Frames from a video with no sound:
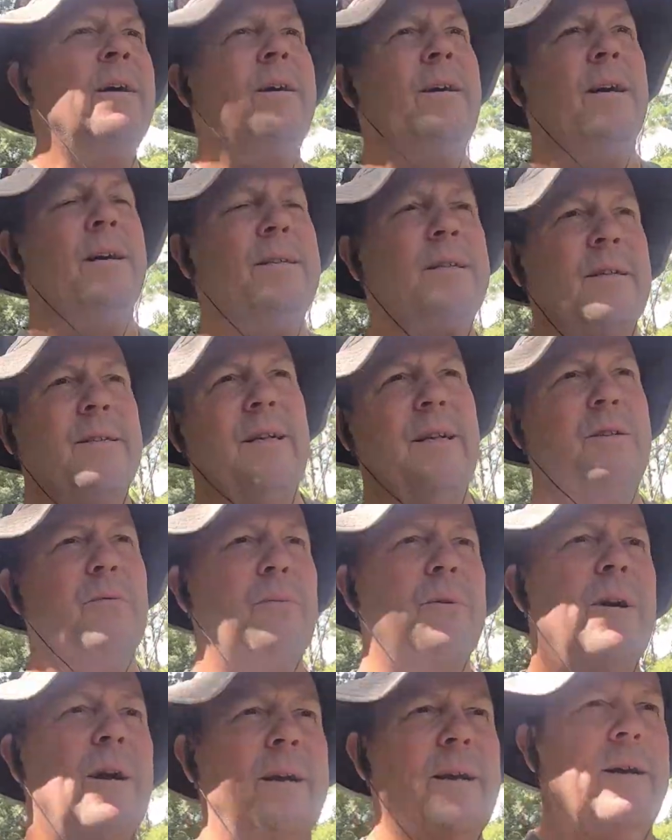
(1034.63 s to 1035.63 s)
Yeah, it's because that's
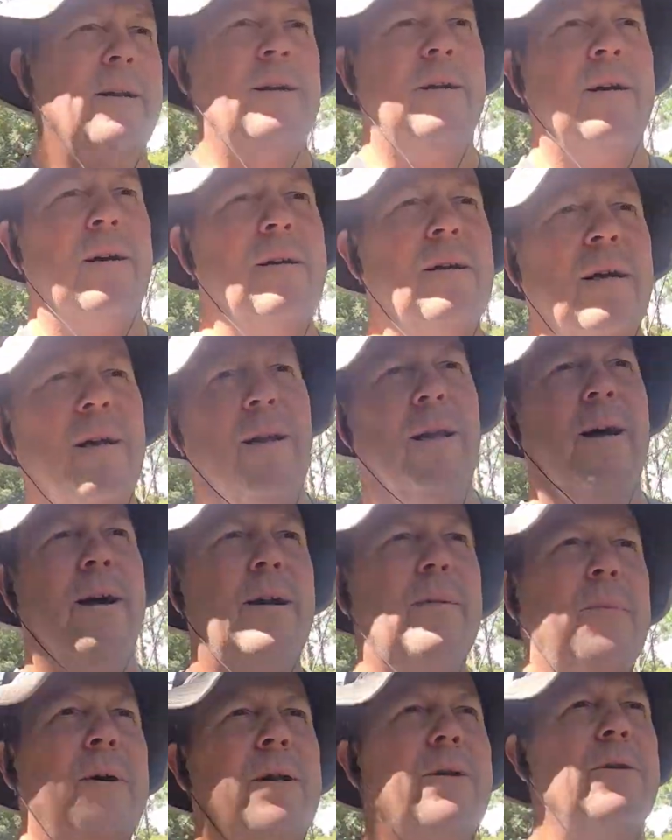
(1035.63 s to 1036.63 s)
where I get a lot
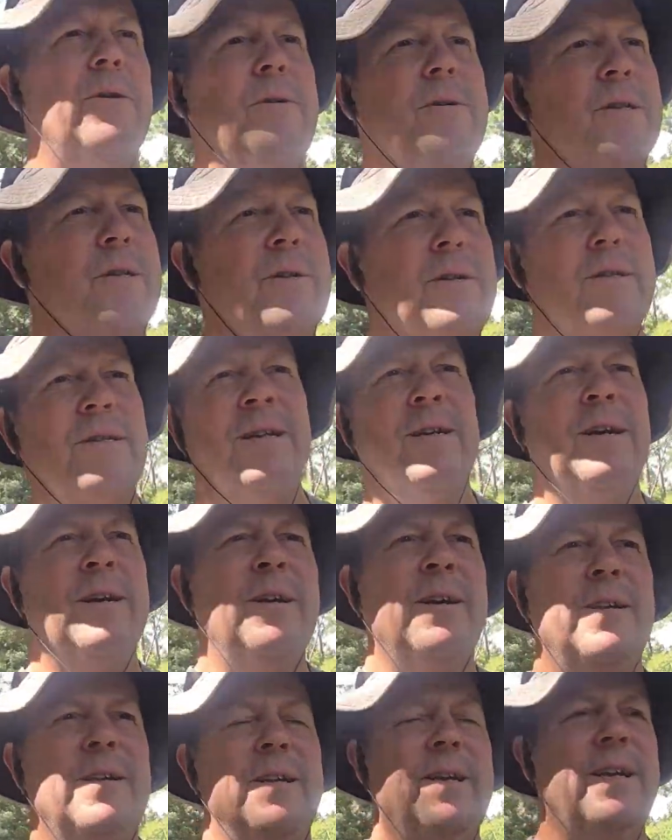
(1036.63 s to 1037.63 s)
of my news, because
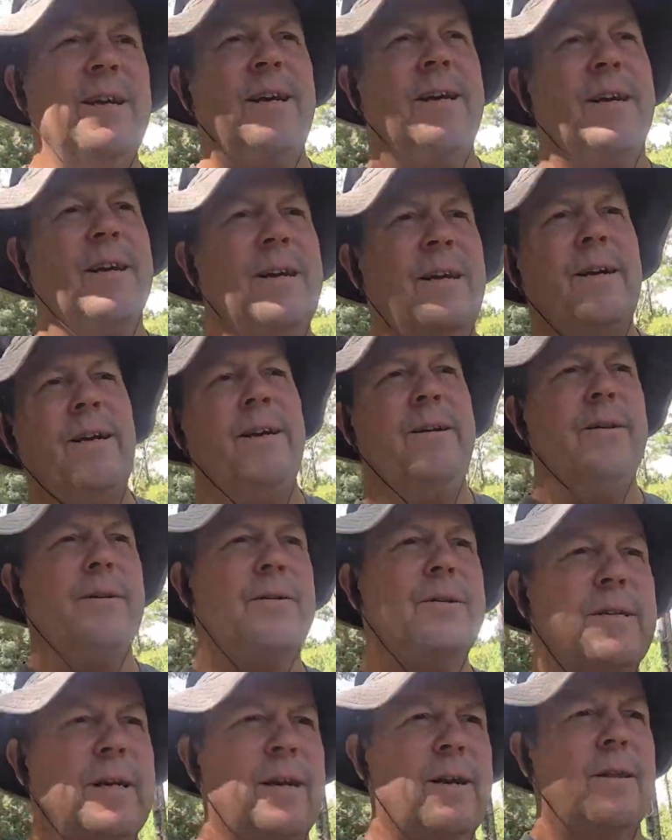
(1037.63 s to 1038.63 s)
you can't get any
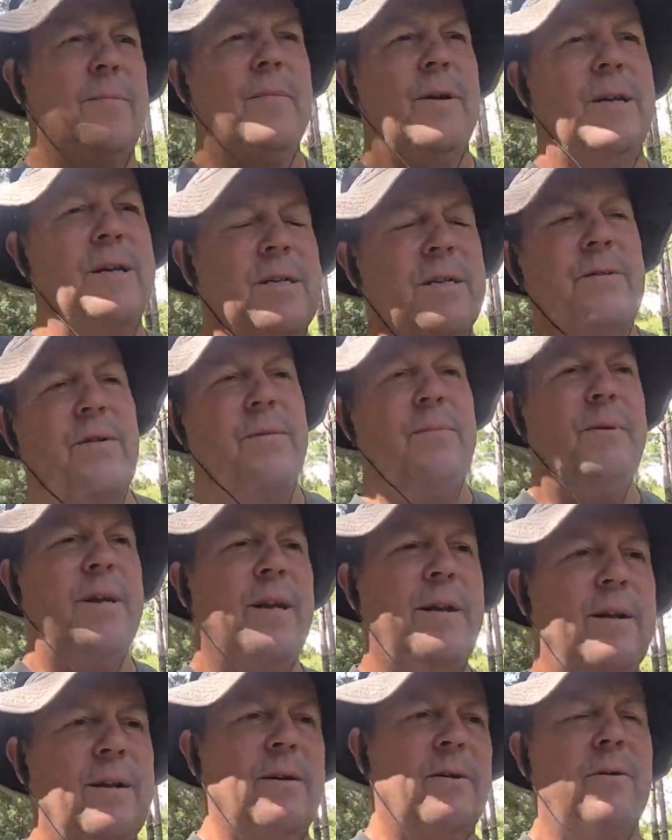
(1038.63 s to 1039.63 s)
news out of the mainstream
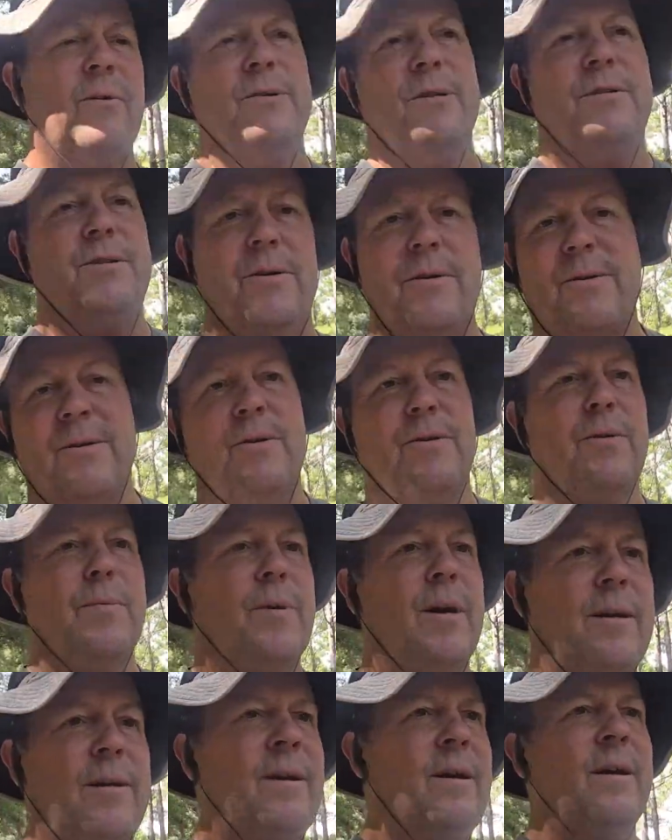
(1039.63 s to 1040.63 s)
media. And, of course, YouTube,
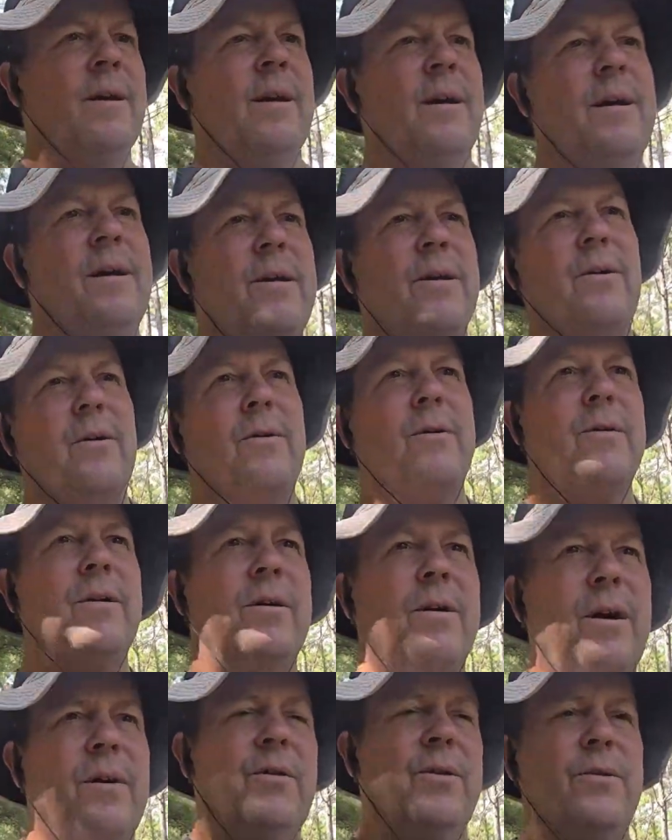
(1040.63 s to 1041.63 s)

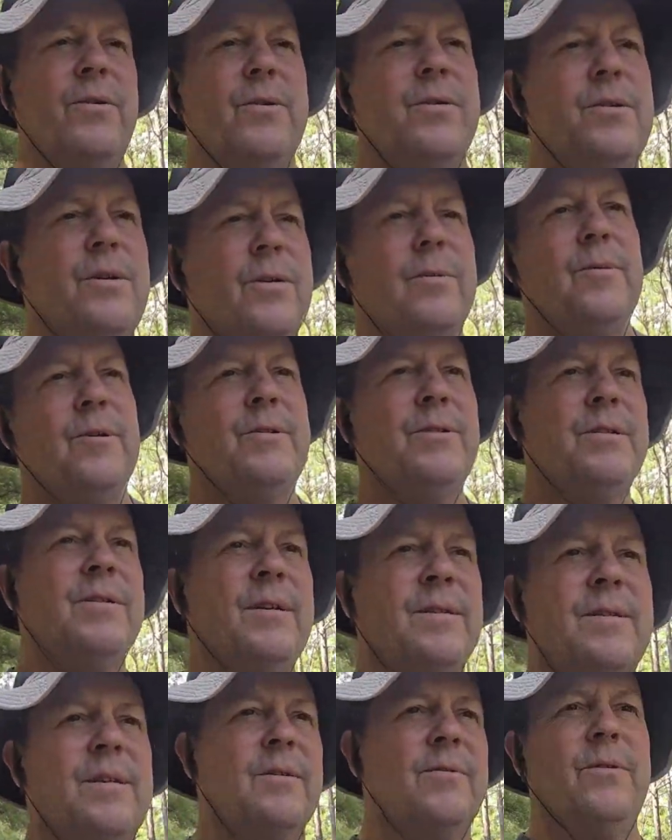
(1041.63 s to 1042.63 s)
the other YouTubers.
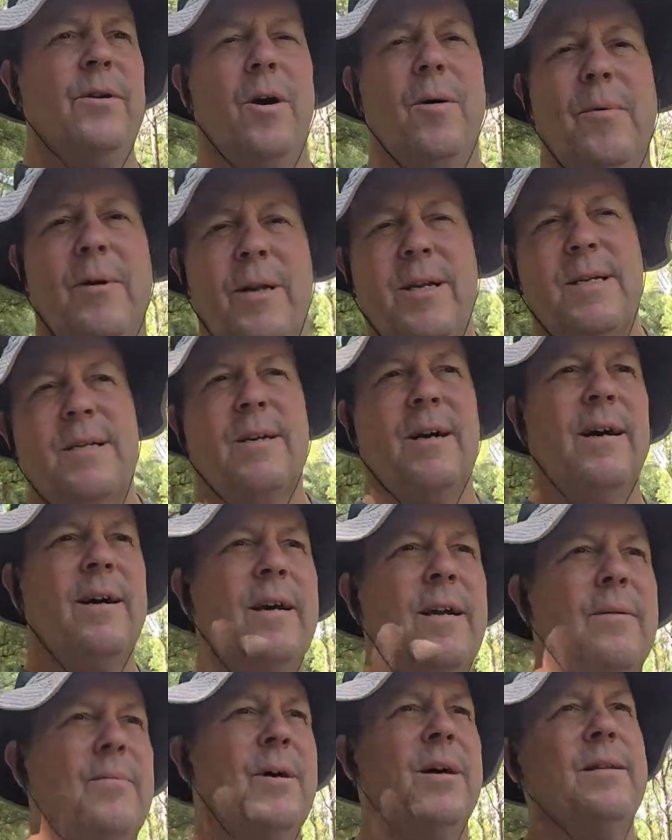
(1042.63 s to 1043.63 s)
And so nobody's
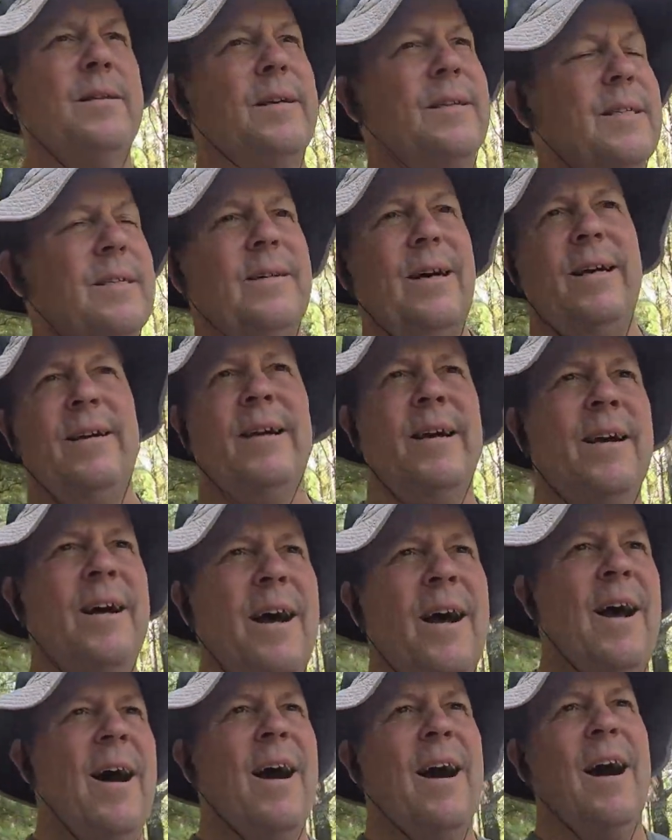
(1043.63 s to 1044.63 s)
talking about that. So
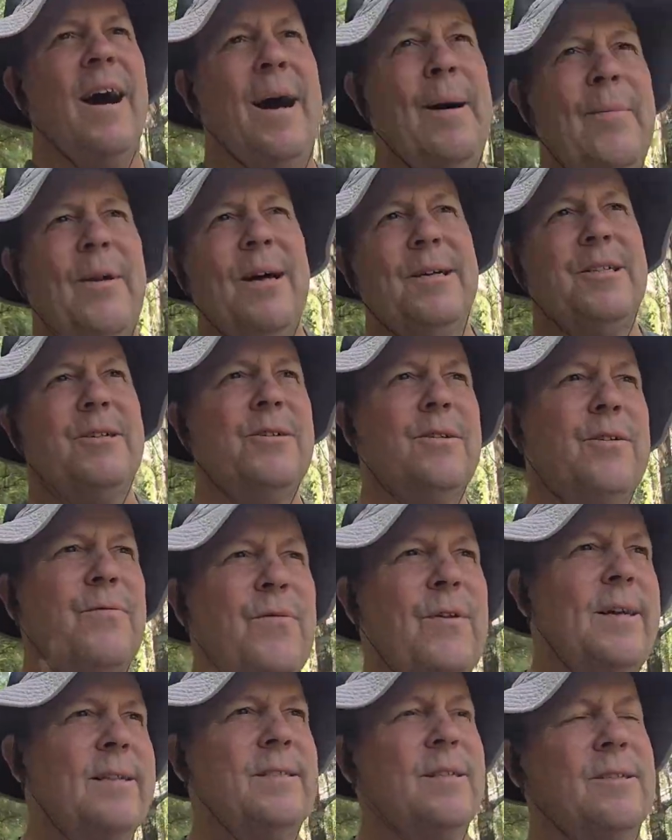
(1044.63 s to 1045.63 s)
I'm not sure if
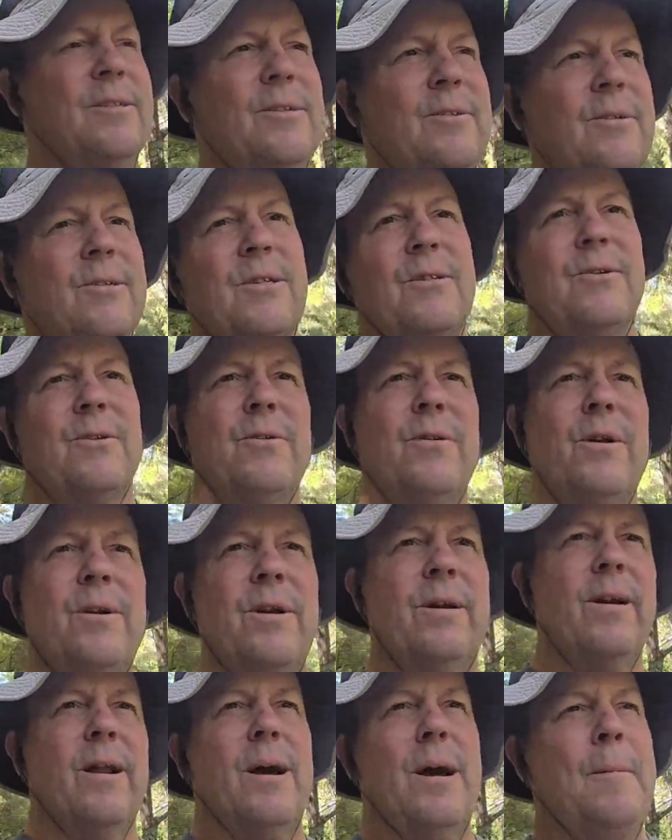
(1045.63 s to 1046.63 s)
that's a true story
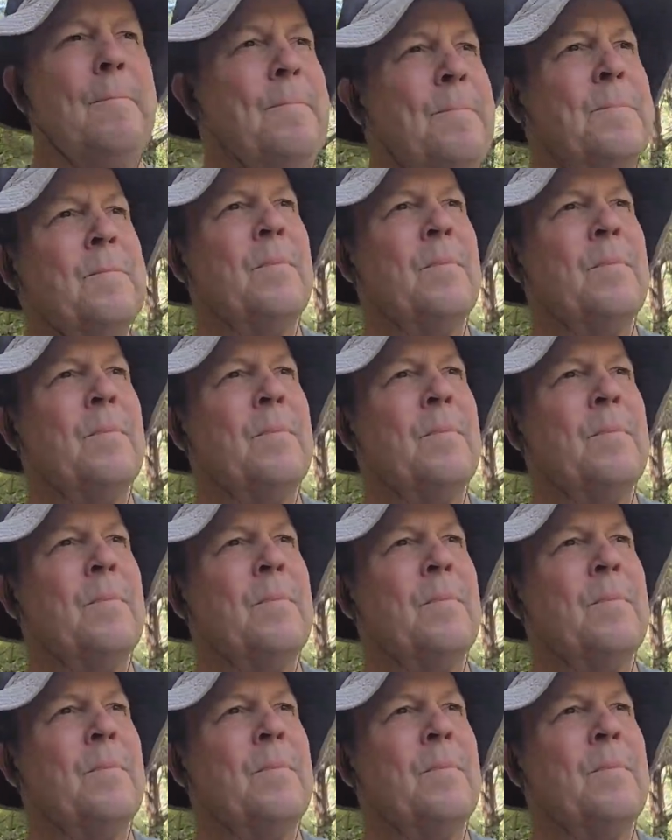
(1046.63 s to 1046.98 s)
or not.